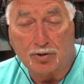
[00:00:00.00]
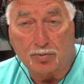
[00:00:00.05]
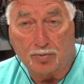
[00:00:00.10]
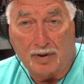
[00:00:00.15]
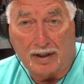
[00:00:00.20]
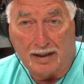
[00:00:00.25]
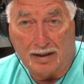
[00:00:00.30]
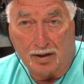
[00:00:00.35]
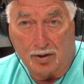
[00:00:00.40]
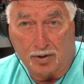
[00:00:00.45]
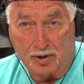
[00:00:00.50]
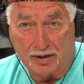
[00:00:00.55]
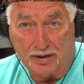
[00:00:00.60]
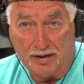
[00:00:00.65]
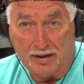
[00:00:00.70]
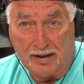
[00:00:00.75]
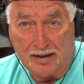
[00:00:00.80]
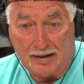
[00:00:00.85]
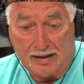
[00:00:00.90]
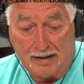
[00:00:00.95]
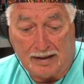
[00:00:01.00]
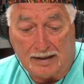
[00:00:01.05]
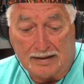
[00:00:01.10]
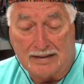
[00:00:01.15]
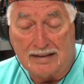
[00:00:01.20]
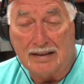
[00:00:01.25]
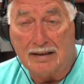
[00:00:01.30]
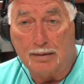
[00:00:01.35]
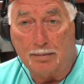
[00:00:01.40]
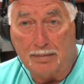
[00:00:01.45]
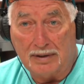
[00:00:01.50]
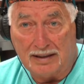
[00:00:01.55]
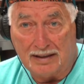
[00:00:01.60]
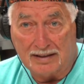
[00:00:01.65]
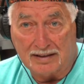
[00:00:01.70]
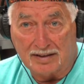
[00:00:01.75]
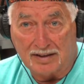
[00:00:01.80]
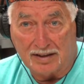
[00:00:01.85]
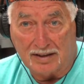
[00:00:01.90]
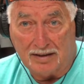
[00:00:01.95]
Raylord
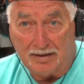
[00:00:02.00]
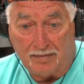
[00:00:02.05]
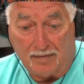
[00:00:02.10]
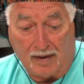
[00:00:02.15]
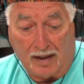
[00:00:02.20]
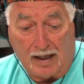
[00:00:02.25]
Tenemiason.